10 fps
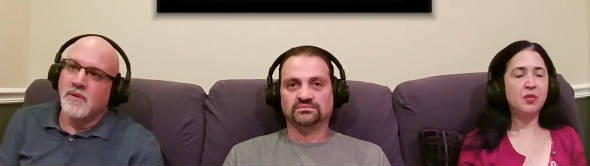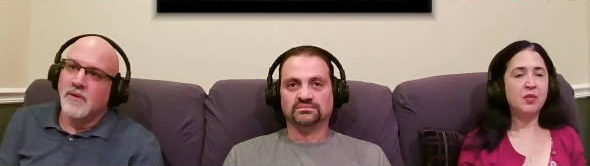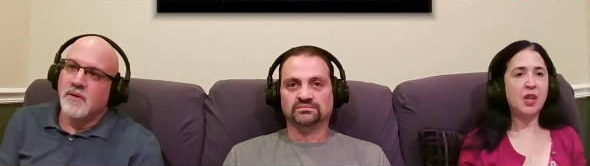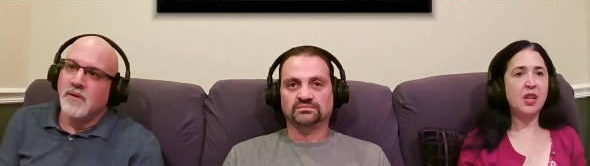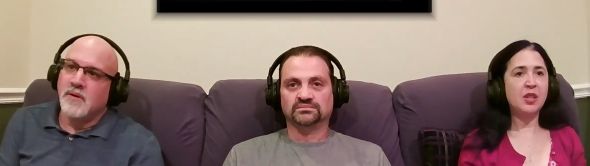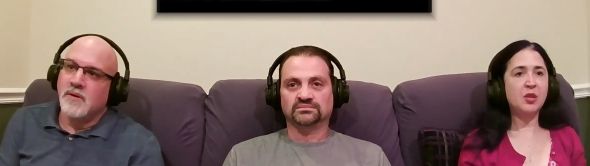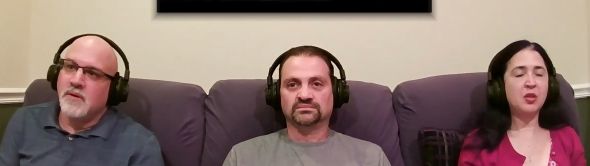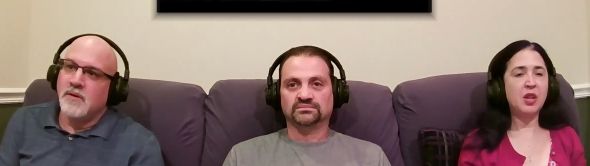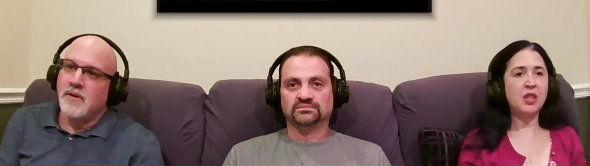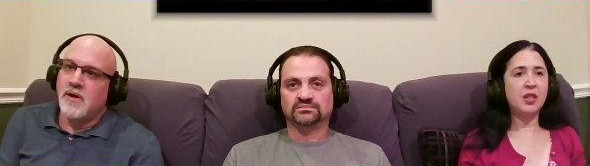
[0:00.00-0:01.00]
Speaker 1: That is oh,
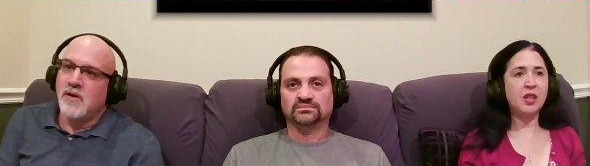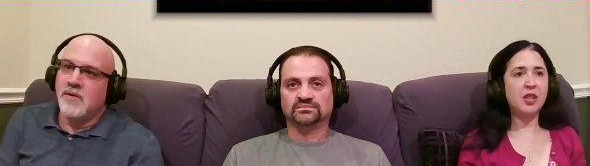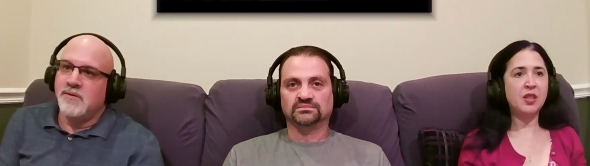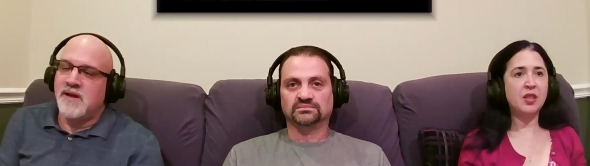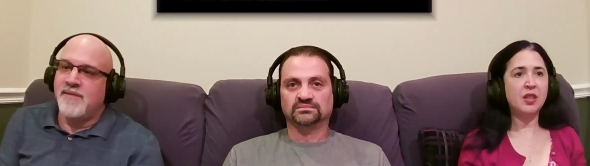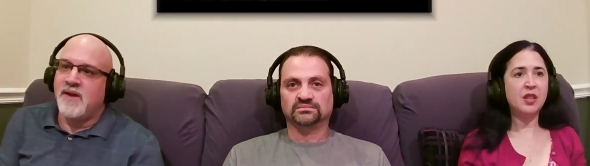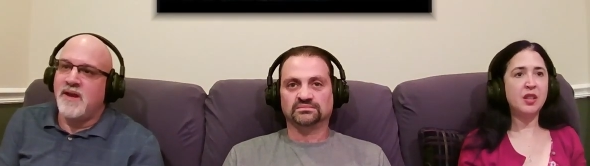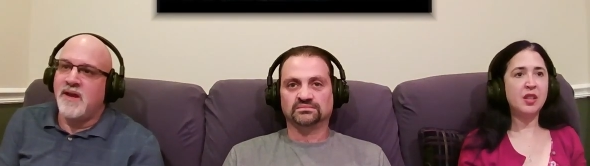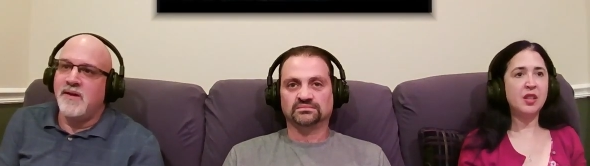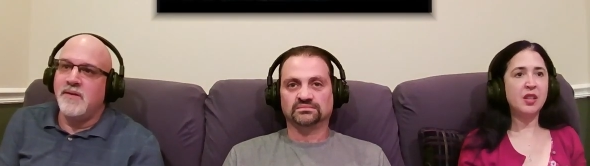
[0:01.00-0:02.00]
craziness. Oh,
Speaker 2: save the
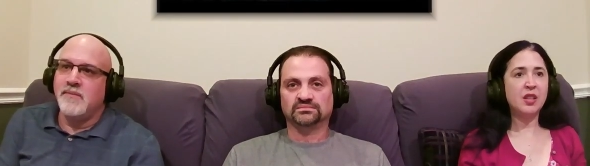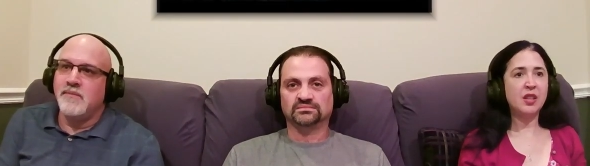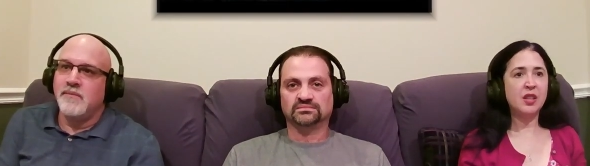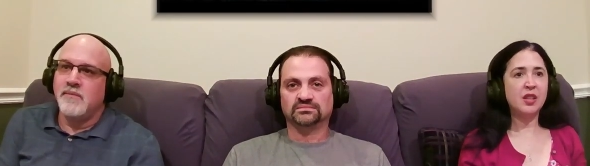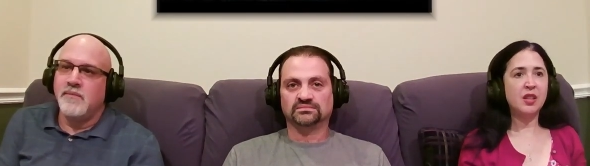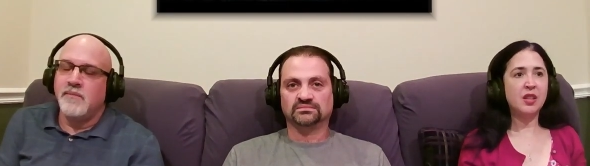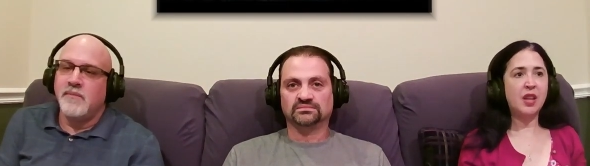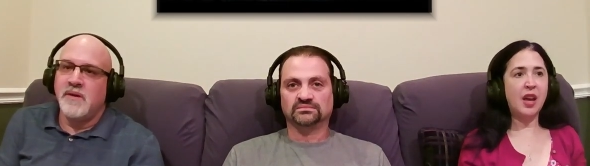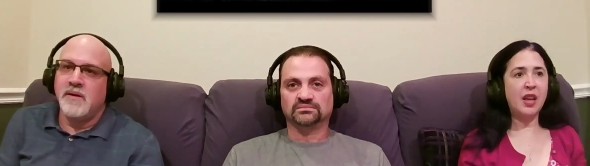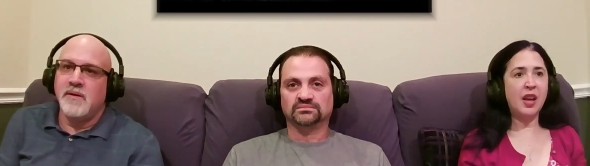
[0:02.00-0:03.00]
kid.
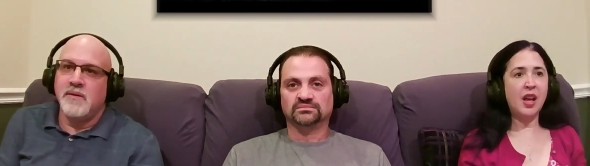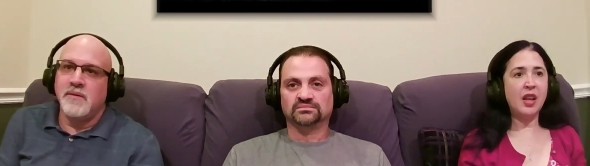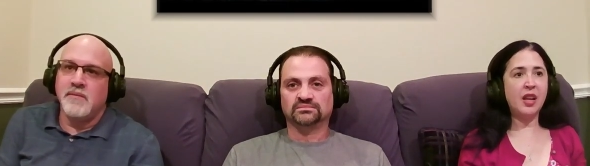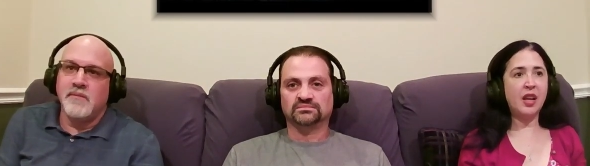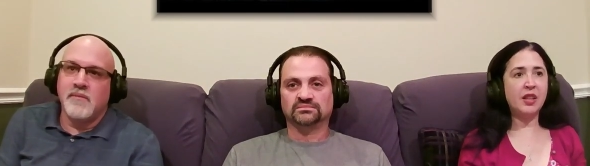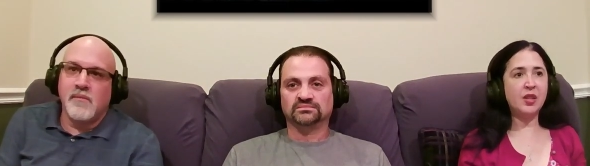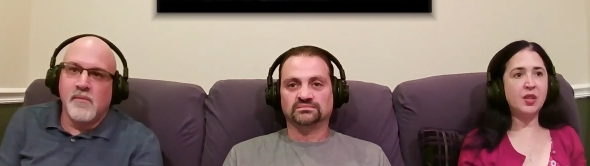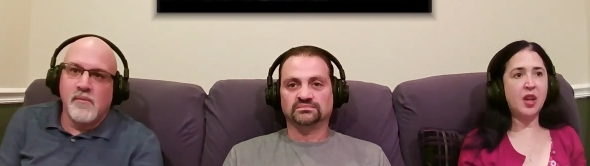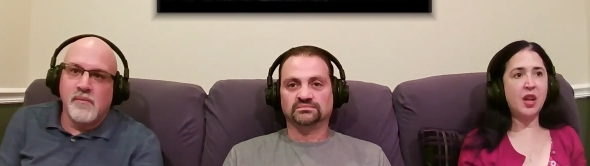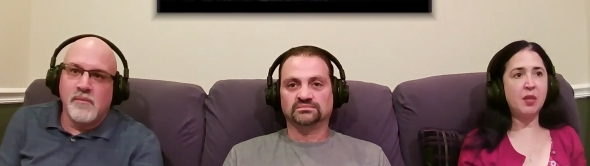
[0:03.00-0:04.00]
Speaker 1: Yeah, he got he got the
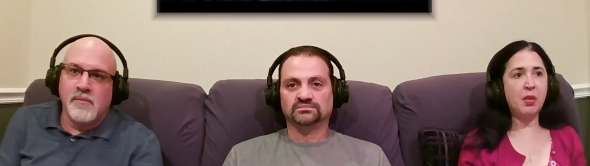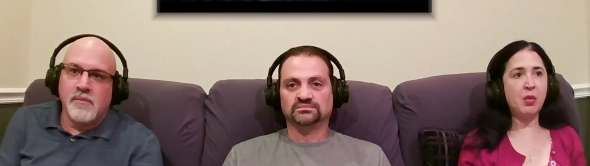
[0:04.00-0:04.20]
son, but